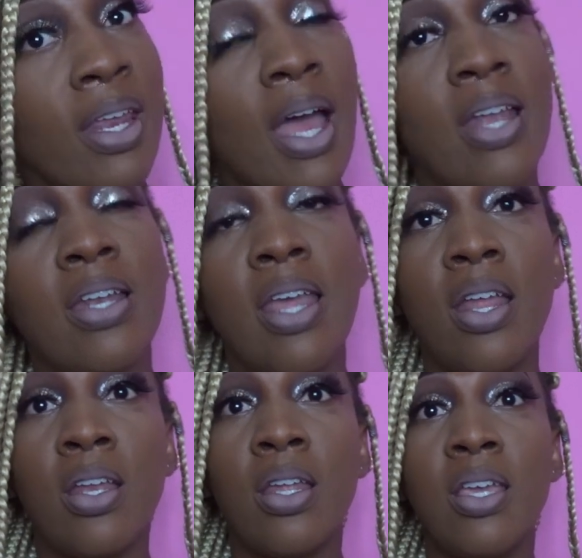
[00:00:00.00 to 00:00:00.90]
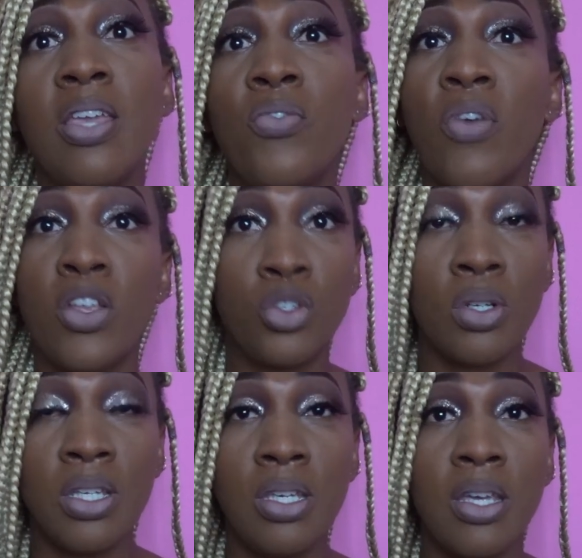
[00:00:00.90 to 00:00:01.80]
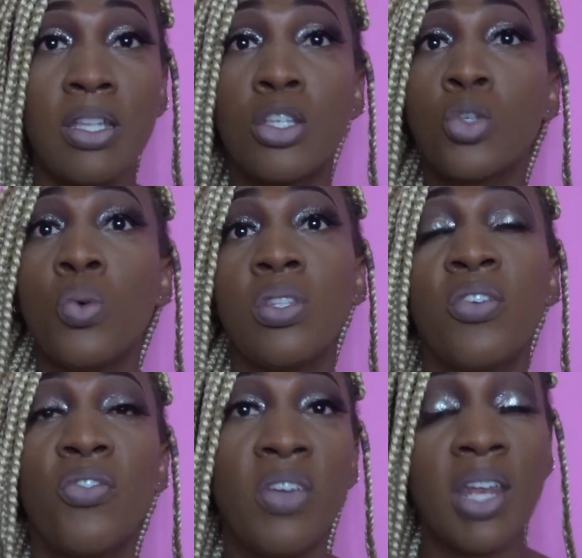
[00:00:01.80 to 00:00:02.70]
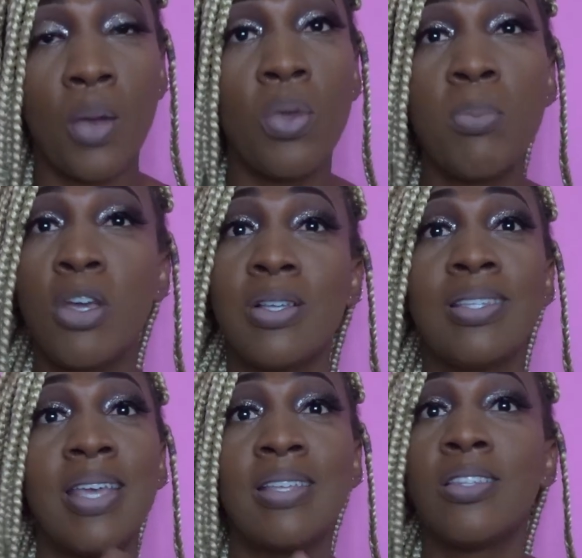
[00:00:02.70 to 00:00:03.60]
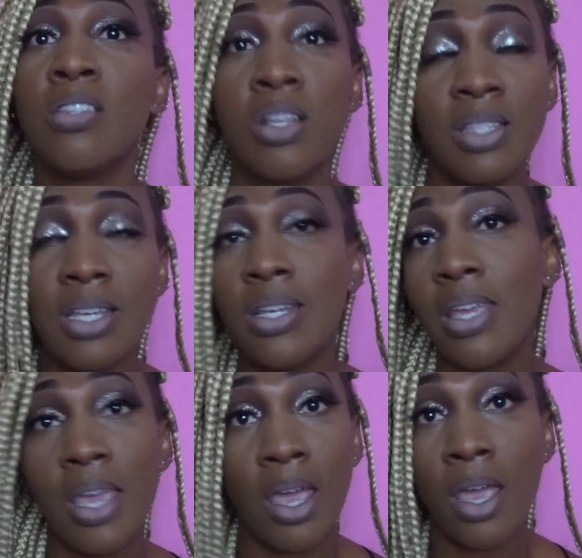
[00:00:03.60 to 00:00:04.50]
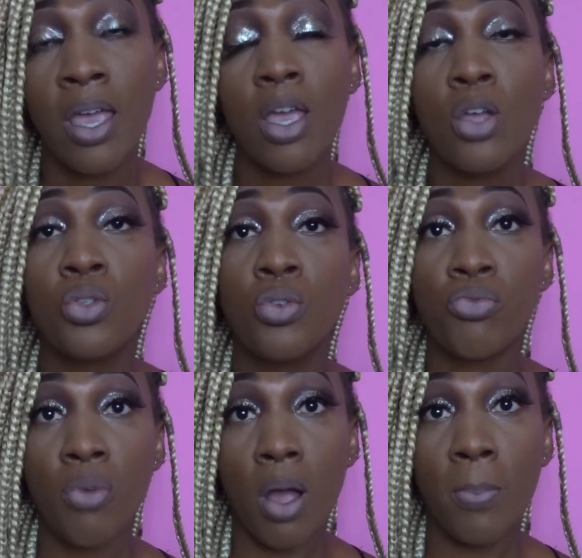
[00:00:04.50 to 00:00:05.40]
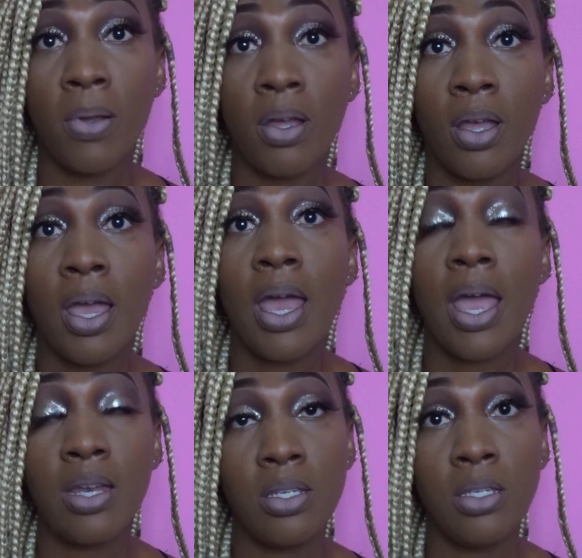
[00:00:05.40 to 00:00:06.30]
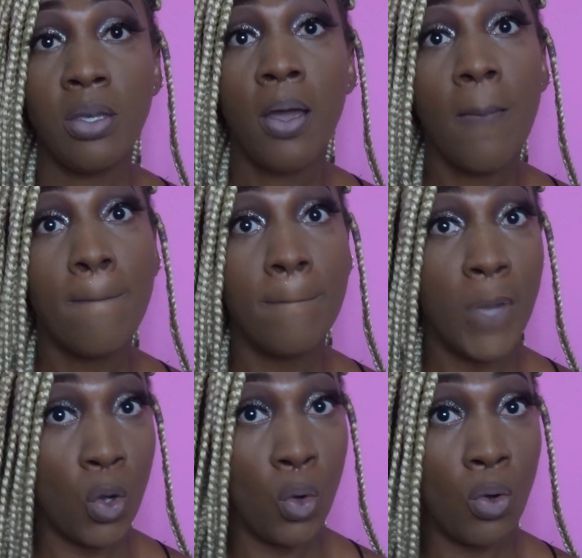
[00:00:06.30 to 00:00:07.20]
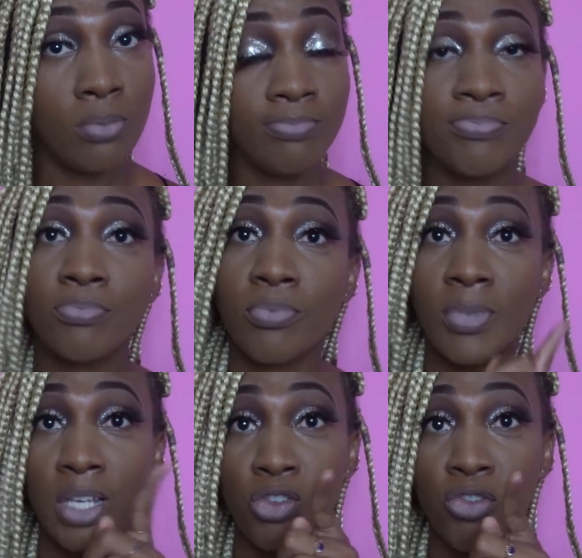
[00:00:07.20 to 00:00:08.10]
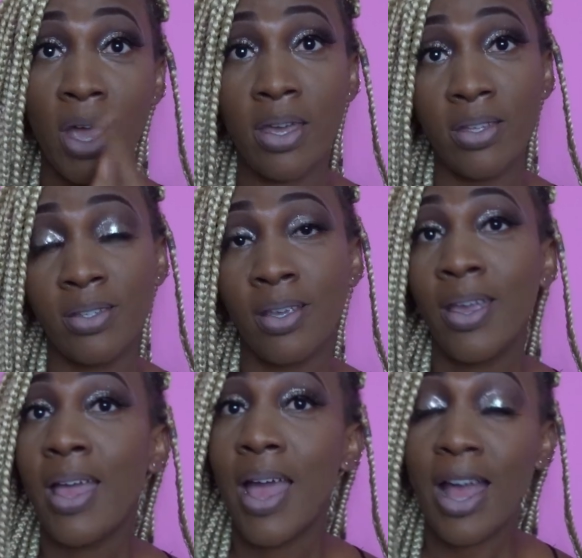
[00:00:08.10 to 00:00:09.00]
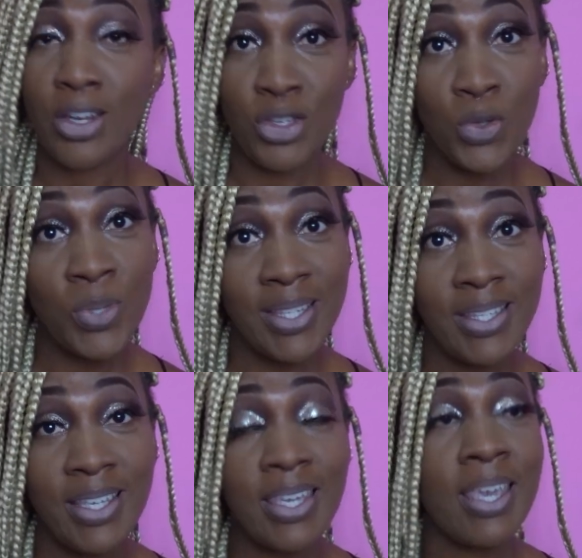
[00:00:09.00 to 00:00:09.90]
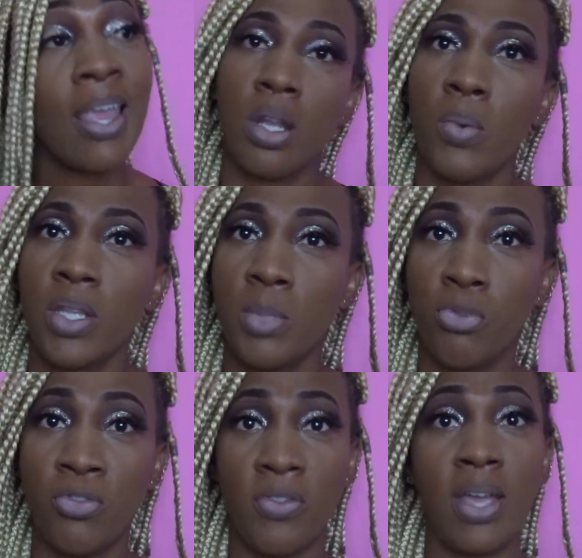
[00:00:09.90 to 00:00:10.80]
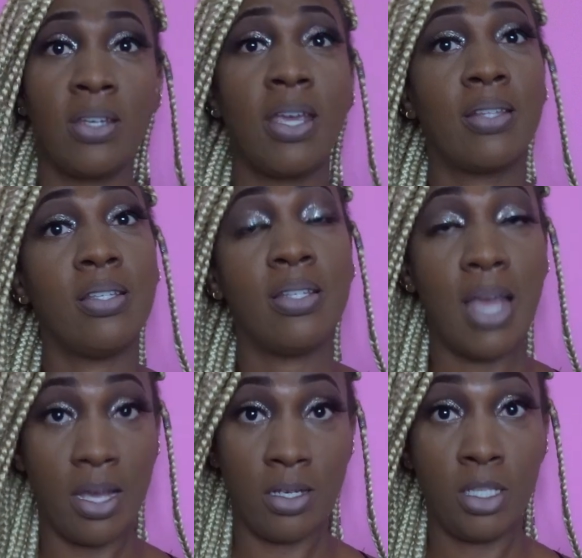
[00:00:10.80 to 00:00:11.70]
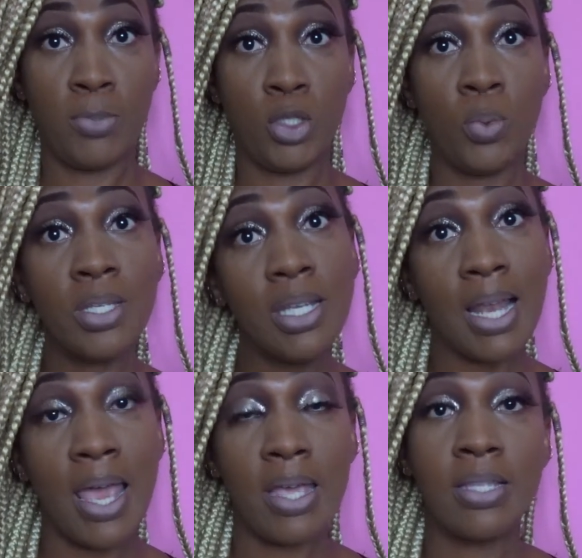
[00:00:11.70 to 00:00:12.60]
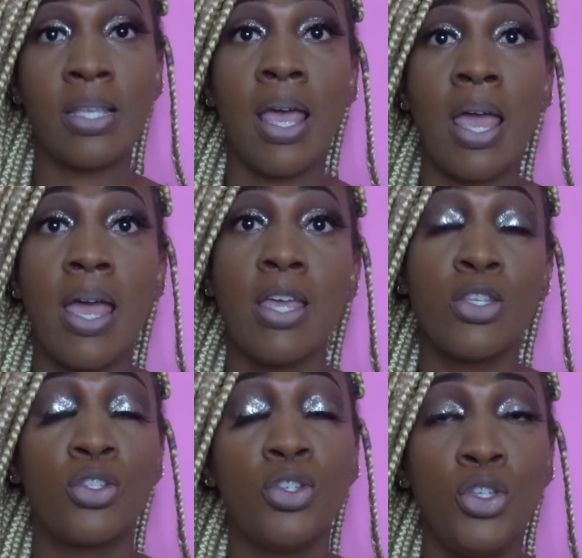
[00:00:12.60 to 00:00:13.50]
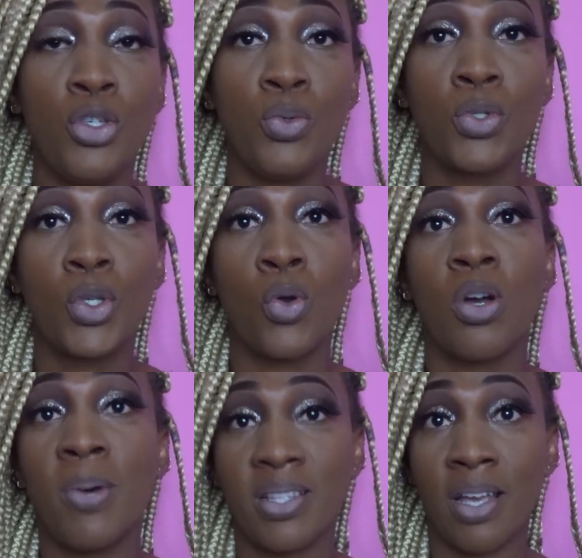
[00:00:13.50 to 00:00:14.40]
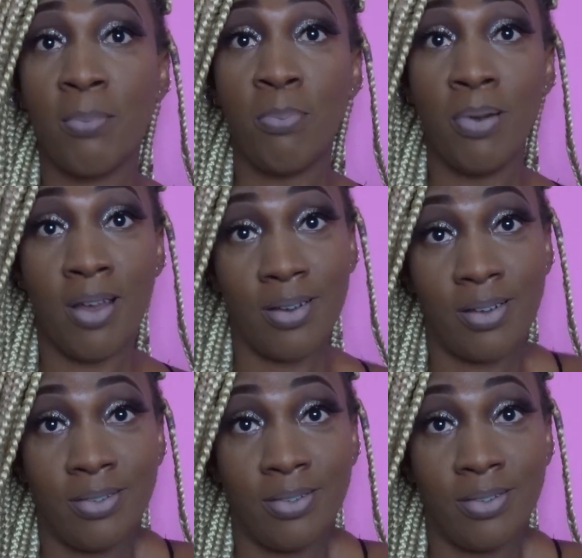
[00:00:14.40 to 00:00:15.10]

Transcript: and then eventually it is going to fade away because there's nothing there to rub anymore. Try it and you would see. Another way to prevent getting darkness between the legs is to use cocoa butter block.